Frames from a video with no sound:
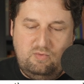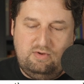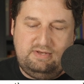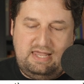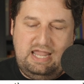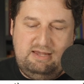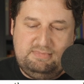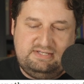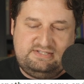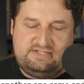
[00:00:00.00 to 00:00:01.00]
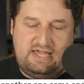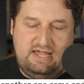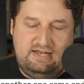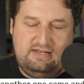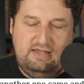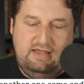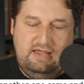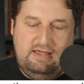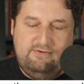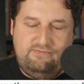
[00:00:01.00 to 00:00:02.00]
one came and said,
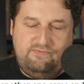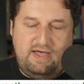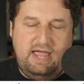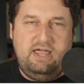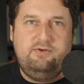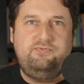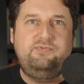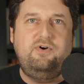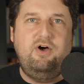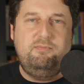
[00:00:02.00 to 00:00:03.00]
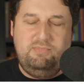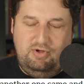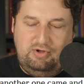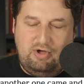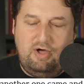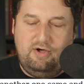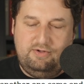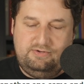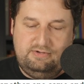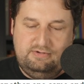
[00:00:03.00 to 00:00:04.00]
Fire from
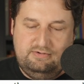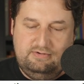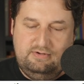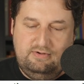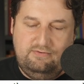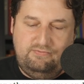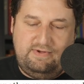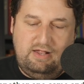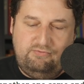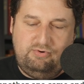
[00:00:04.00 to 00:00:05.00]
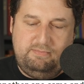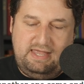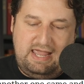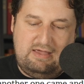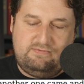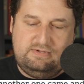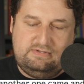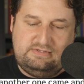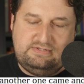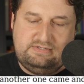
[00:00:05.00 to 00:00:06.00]
God fell from the
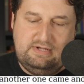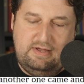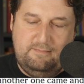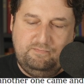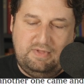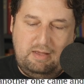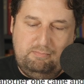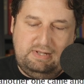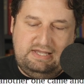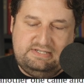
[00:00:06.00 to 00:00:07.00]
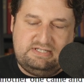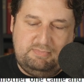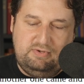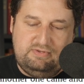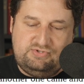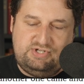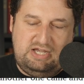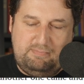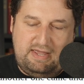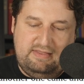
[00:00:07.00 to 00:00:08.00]
heavens and blazed among the
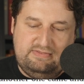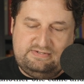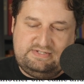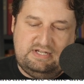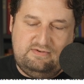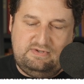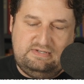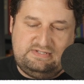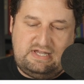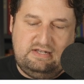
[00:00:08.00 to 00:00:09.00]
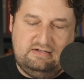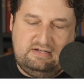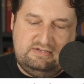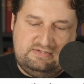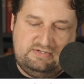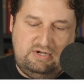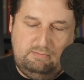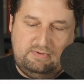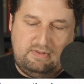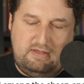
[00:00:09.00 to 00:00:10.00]
sheep and the servants and
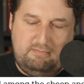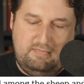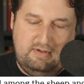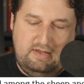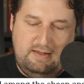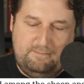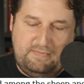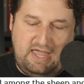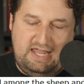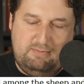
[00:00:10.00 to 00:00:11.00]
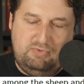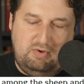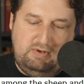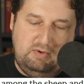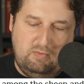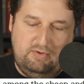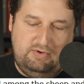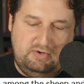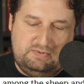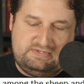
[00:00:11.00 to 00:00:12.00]
consumed them. I am the only
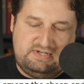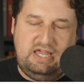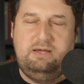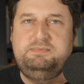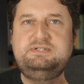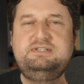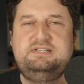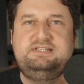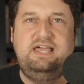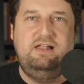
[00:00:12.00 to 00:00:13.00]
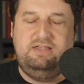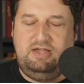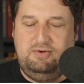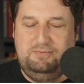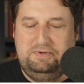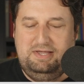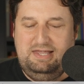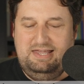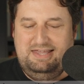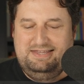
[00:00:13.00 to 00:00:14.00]
one who escaped to tell you.
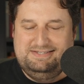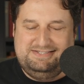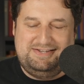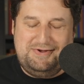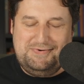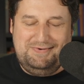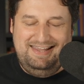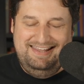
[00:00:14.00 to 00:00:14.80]
So,